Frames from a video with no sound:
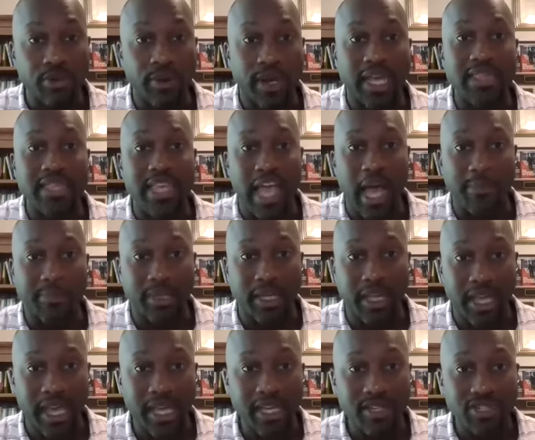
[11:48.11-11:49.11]
in the
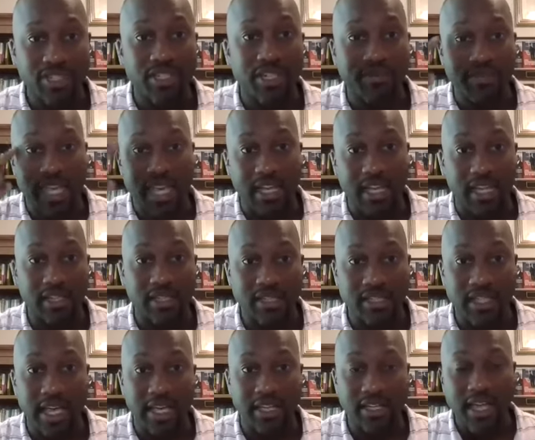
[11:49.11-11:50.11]
application of that
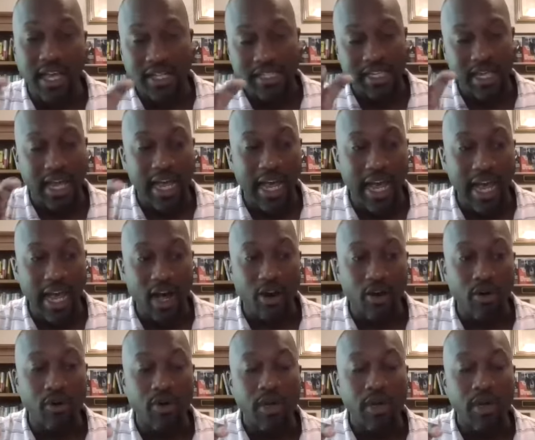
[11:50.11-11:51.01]
insight to how